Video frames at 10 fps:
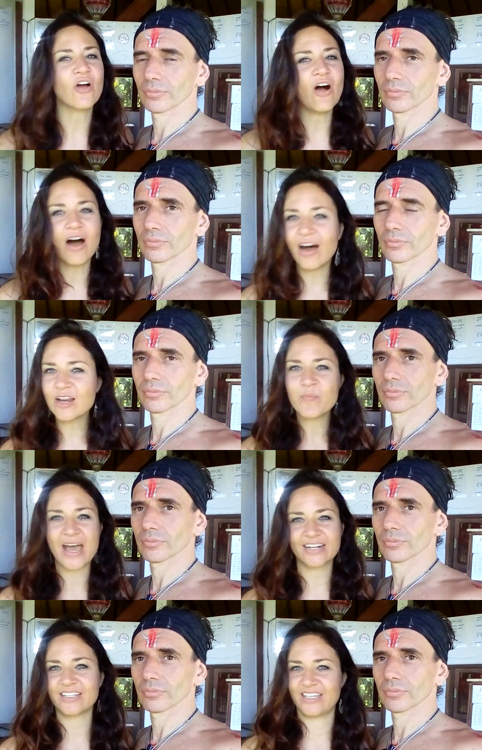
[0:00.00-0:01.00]
Speaker 1: They're
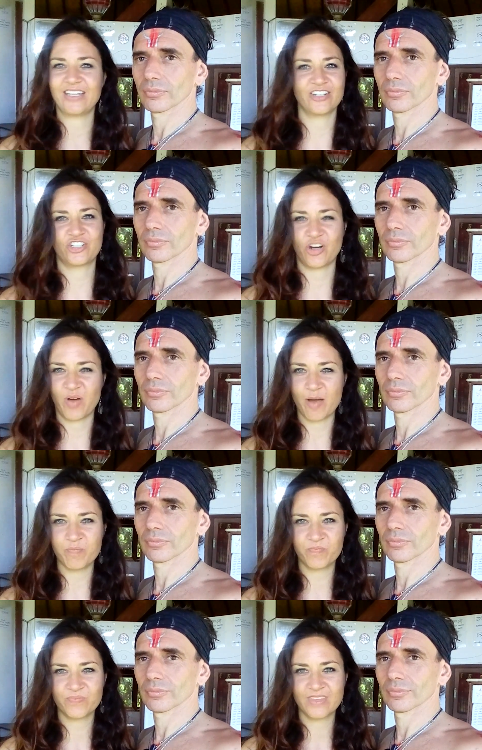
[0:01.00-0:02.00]
automatically going to show
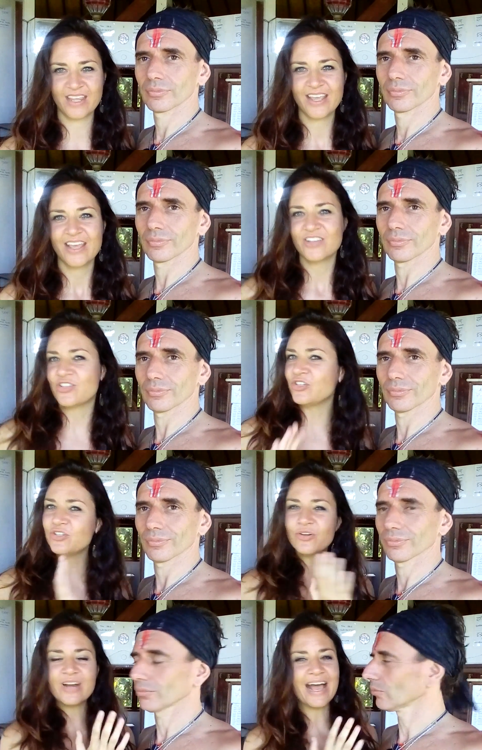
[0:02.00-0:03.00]
up. So
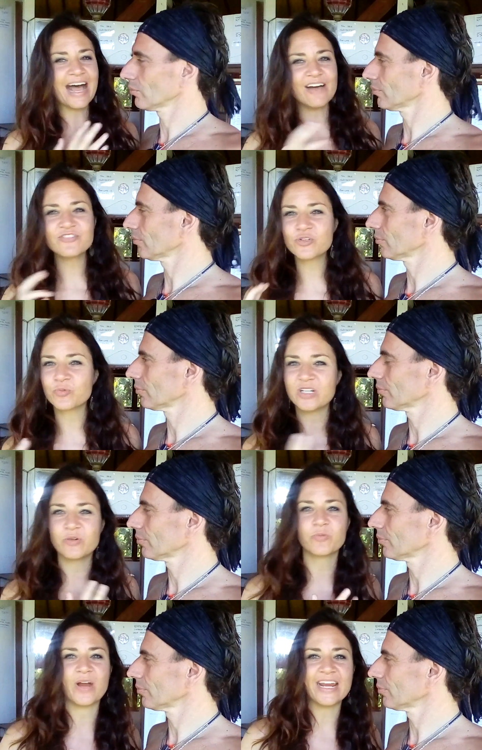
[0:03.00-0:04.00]
you don't have to
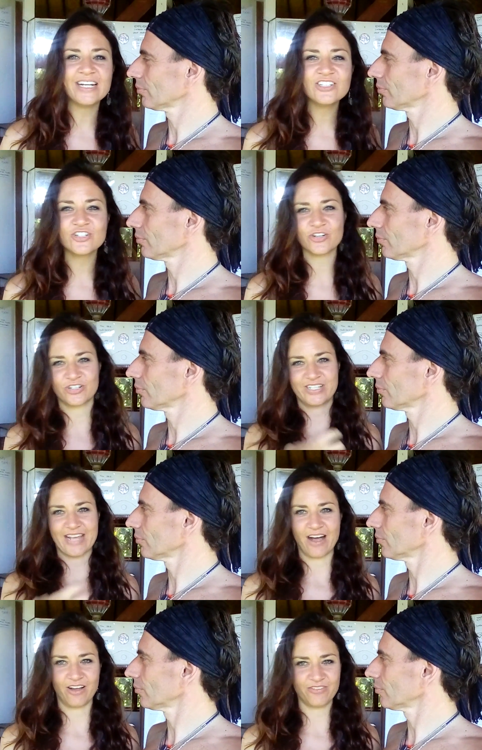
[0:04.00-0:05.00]
rearrange
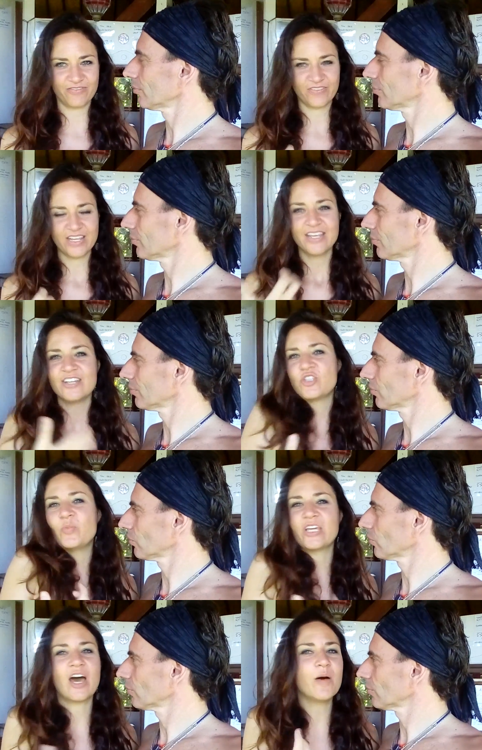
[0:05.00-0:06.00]
yourself
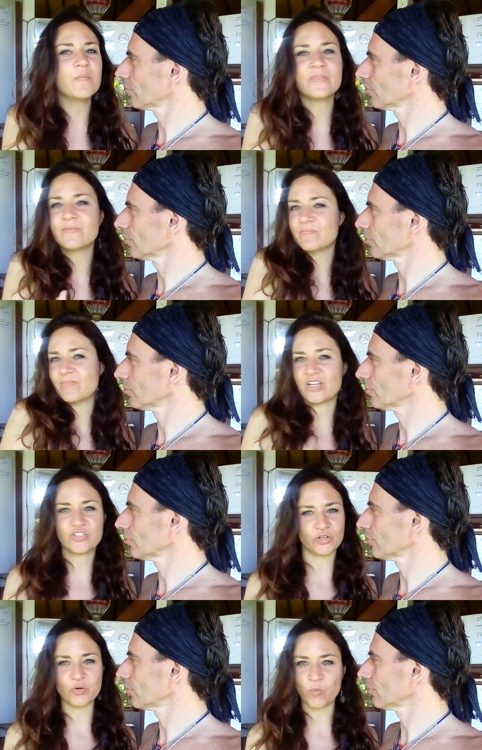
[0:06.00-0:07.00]
to become
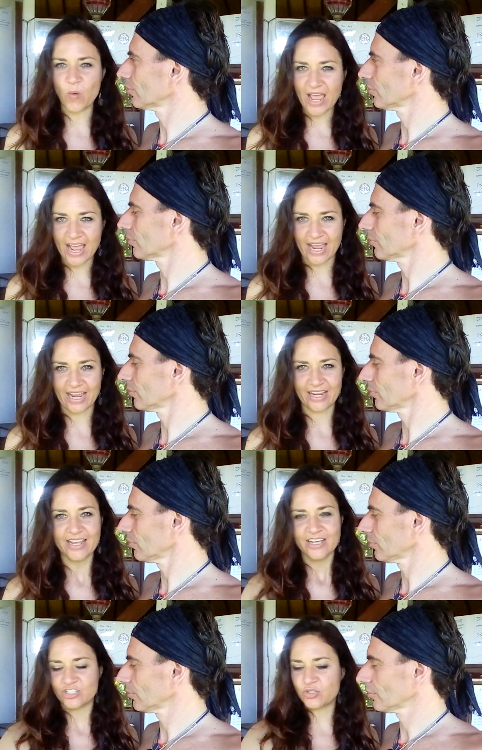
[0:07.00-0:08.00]
a certain
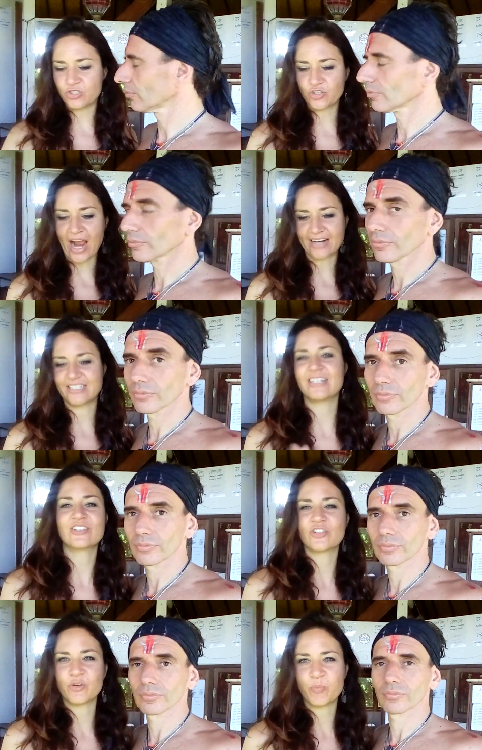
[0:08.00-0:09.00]
way to attract
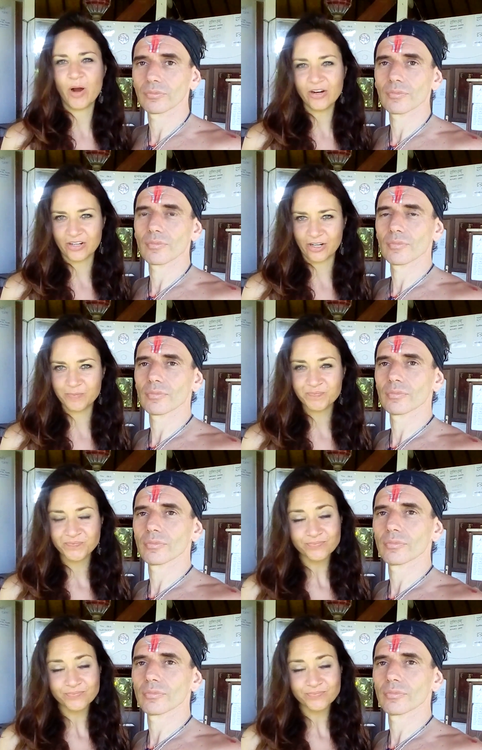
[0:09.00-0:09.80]
in a certain partner.